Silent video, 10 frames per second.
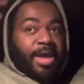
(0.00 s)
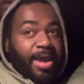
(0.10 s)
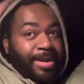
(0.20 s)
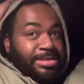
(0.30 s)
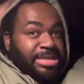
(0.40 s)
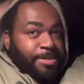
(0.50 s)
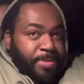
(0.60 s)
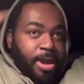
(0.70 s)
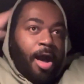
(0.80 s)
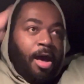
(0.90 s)

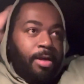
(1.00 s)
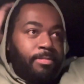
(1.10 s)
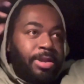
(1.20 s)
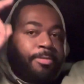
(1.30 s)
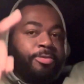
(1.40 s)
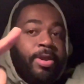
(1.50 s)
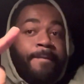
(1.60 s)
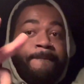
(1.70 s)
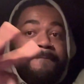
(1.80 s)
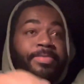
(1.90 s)
S-P-R double
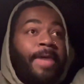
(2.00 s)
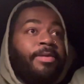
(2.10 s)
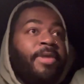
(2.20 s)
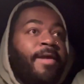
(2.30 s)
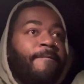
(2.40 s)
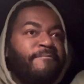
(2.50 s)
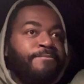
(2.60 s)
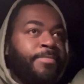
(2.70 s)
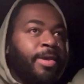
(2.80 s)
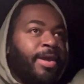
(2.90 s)
three. That be me.
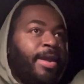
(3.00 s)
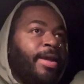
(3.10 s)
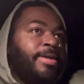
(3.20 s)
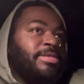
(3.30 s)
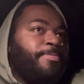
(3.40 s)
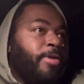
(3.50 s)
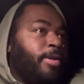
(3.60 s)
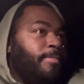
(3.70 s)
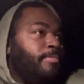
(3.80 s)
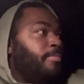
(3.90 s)
King
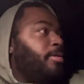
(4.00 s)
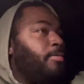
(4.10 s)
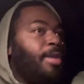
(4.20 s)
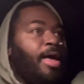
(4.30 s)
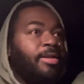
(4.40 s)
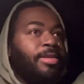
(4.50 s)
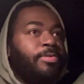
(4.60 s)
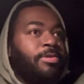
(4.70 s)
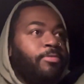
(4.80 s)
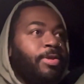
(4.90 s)
three. And you locked in
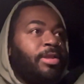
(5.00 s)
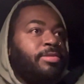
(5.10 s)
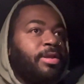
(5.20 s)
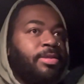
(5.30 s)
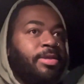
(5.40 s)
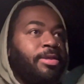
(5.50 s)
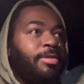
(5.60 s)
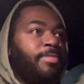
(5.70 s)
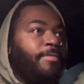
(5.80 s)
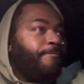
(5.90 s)
with the real estate,
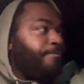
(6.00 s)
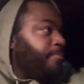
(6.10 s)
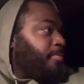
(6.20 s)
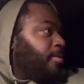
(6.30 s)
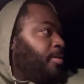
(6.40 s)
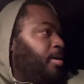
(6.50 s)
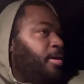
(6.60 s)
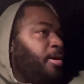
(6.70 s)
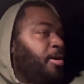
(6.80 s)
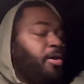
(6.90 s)
deal me.
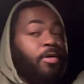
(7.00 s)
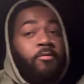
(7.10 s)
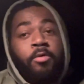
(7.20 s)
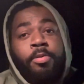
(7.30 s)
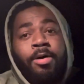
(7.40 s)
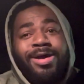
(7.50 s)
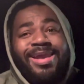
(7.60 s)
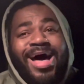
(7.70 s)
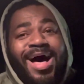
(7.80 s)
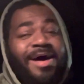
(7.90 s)
Reporting
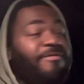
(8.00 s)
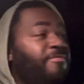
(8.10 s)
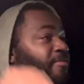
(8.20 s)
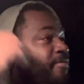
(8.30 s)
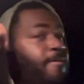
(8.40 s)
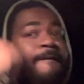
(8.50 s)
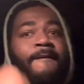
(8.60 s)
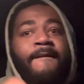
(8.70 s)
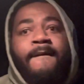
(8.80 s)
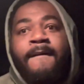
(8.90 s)
live.
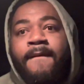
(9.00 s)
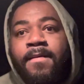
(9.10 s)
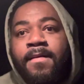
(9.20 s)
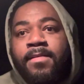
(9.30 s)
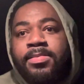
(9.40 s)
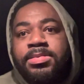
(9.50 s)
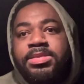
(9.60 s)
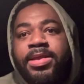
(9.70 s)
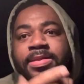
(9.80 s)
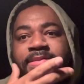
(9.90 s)

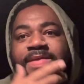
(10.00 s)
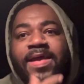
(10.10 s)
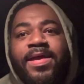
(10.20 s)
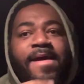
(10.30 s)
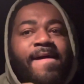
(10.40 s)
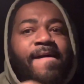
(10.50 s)
Sin City.